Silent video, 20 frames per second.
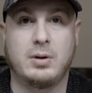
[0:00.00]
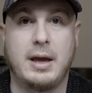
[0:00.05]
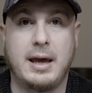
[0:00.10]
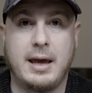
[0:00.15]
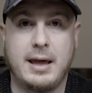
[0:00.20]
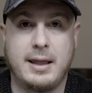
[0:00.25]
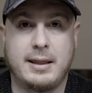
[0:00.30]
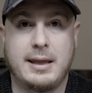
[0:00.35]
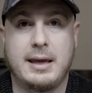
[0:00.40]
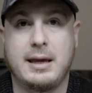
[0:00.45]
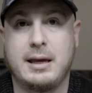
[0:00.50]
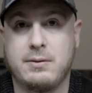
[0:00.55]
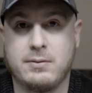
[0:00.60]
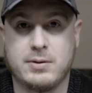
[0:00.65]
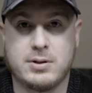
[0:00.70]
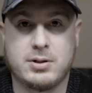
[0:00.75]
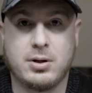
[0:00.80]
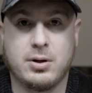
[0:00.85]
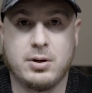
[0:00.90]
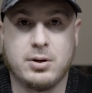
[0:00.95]
and they
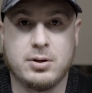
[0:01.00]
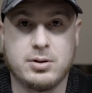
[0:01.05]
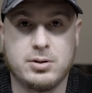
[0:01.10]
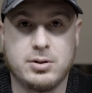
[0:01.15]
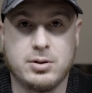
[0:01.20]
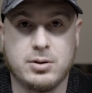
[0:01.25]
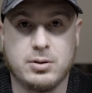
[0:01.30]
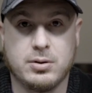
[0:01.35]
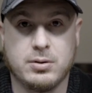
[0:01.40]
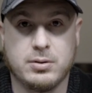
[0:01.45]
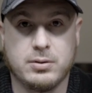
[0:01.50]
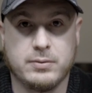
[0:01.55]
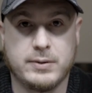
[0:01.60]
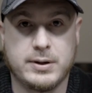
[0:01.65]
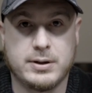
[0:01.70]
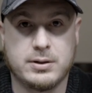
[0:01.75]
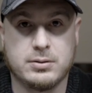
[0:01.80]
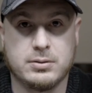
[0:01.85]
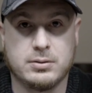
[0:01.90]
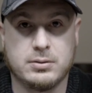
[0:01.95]
return your
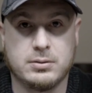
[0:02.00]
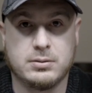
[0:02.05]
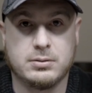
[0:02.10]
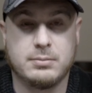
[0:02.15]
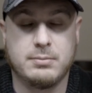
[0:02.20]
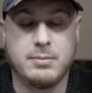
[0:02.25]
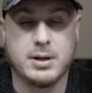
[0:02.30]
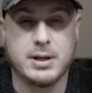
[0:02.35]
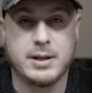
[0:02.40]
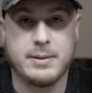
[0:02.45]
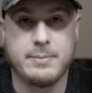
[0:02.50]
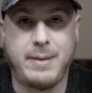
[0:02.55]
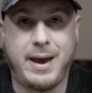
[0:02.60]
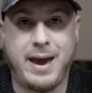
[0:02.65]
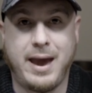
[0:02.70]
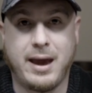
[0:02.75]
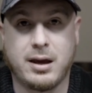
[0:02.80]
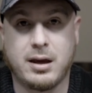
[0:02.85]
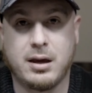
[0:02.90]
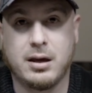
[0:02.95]
rental money
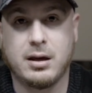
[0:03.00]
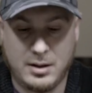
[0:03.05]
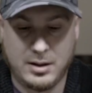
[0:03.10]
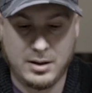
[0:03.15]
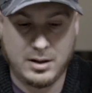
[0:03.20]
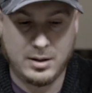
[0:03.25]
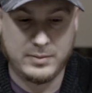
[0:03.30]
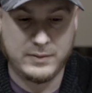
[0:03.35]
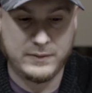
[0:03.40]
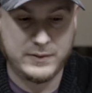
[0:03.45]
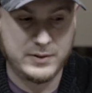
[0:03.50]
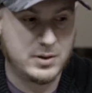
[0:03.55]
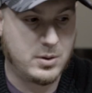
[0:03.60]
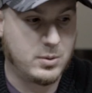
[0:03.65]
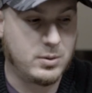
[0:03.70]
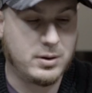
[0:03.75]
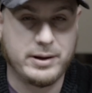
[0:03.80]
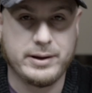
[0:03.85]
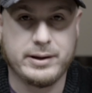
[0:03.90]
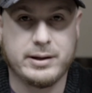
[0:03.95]
back. If you
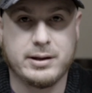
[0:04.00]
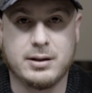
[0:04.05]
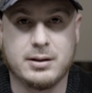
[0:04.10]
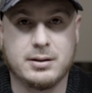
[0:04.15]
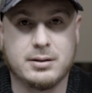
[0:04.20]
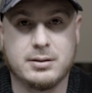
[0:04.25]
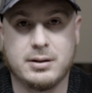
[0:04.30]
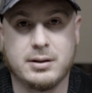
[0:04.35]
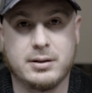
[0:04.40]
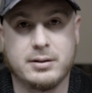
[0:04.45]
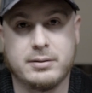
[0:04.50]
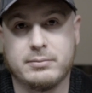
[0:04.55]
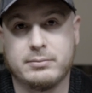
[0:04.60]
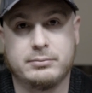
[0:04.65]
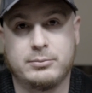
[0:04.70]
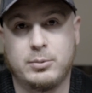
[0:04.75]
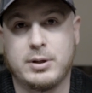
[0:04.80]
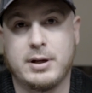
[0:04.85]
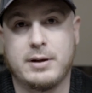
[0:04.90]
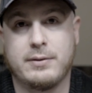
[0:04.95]
don't like it, then
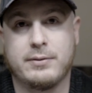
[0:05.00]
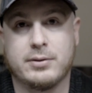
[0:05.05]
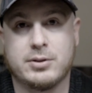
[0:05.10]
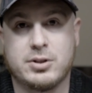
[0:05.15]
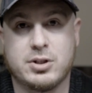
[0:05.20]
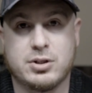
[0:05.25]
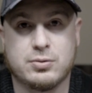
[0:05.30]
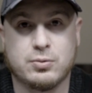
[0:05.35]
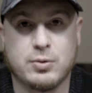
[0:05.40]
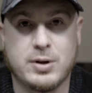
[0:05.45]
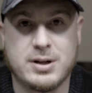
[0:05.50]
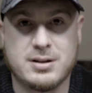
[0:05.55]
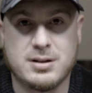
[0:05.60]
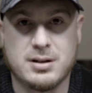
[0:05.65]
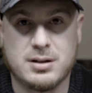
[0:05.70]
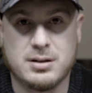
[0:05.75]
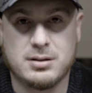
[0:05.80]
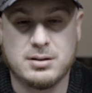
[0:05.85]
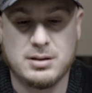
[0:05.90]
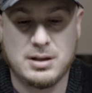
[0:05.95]
whatever, just rent
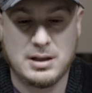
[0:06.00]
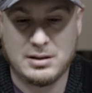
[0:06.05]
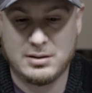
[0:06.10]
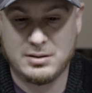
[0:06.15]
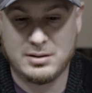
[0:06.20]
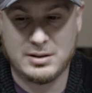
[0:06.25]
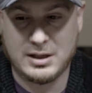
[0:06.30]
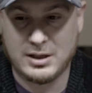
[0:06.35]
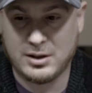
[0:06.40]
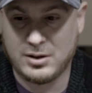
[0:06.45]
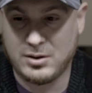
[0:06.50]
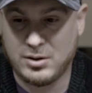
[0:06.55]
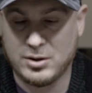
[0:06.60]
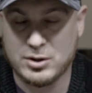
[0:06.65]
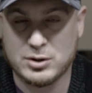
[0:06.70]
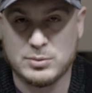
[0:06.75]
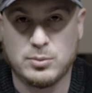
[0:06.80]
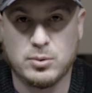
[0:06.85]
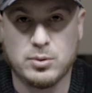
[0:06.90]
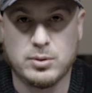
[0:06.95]
it. It didn't
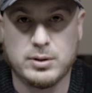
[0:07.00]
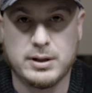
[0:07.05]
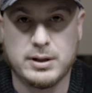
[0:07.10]
cost more